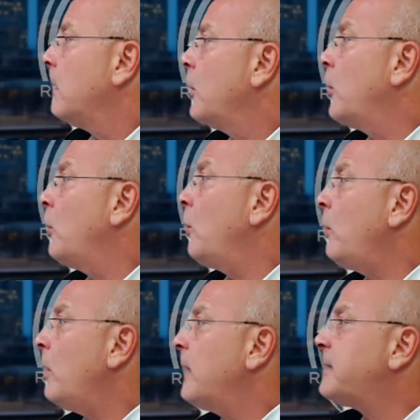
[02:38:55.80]

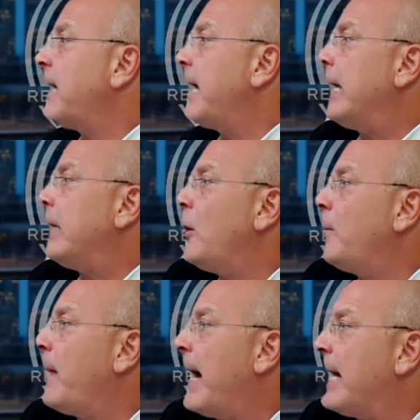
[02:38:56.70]
Who is saying "you
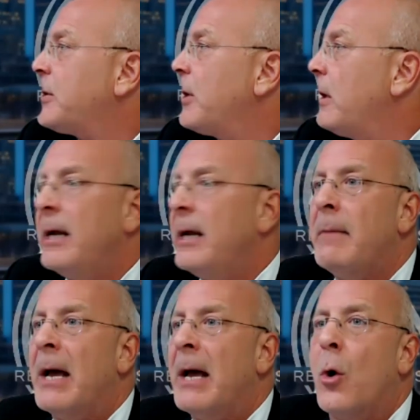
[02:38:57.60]
bastard" in
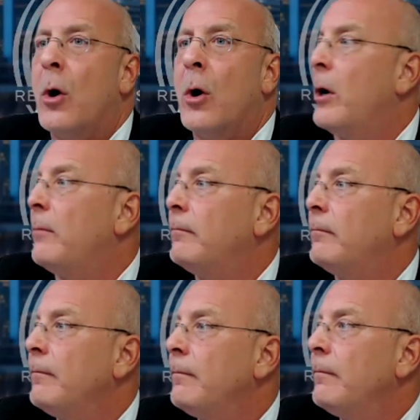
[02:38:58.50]
my courtroom?
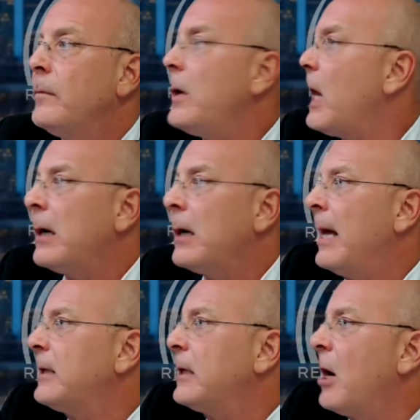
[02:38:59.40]
You're not
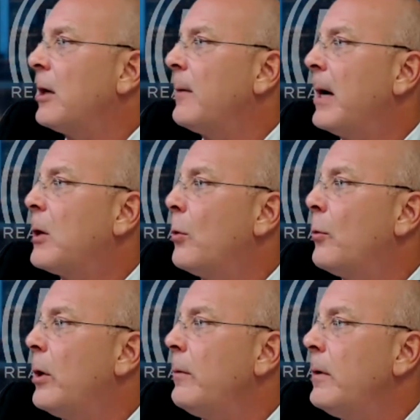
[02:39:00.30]
allowed to talk in my
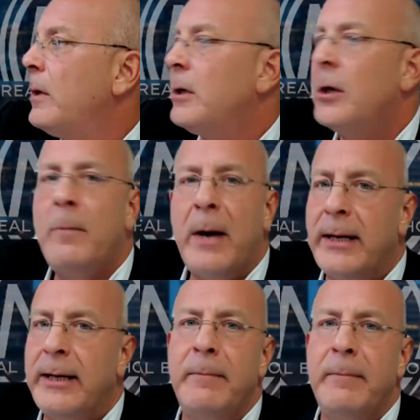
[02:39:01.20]
courtroom.
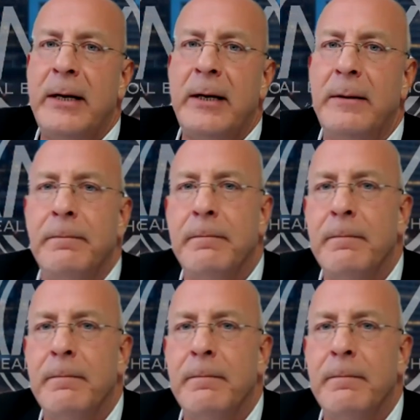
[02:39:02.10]
Nobody admitted it.